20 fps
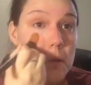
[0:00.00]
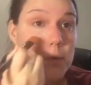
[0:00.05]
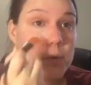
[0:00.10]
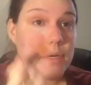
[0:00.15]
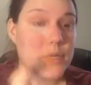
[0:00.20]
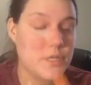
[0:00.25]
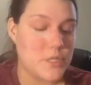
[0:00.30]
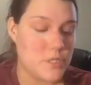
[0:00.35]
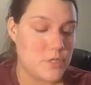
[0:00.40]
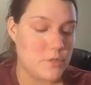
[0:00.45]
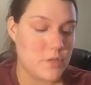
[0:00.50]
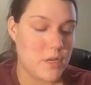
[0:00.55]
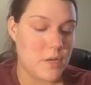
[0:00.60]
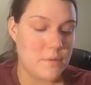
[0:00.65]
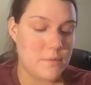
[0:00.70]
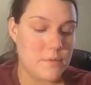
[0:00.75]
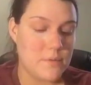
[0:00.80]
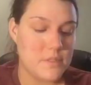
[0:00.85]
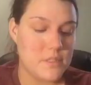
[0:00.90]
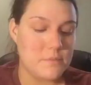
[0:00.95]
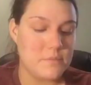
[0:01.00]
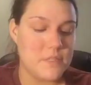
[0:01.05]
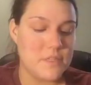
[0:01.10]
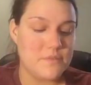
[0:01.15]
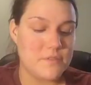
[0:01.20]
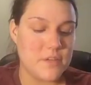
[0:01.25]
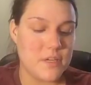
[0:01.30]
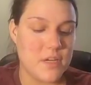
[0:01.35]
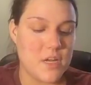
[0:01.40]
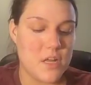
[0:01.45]
We're gonna do some
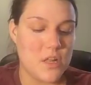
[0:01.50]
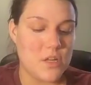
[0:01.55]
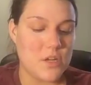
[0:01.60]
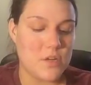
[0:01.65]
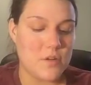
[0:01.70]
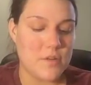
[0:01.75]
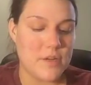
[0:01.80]
different color